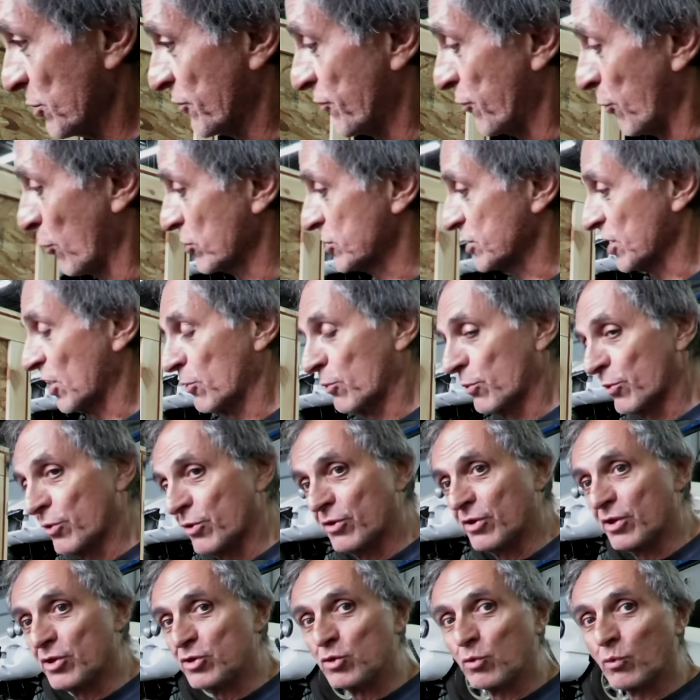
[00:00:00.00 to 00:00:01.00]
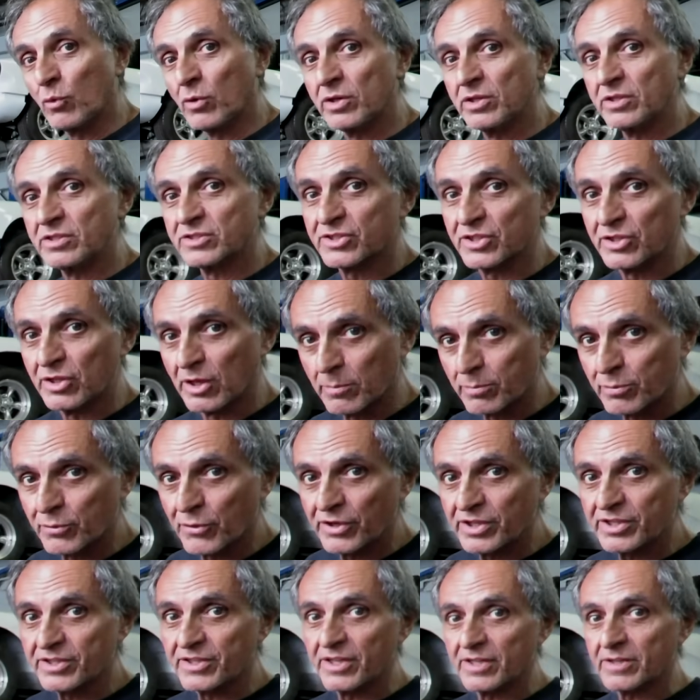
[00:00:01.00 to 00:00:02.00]
you folks I ordered a new one. It's an
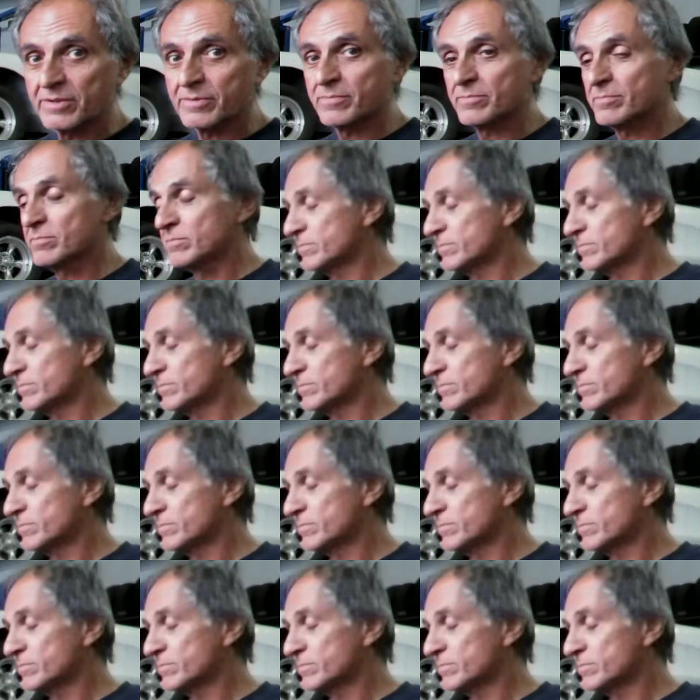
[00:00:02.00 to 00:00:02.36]
upgrade kit.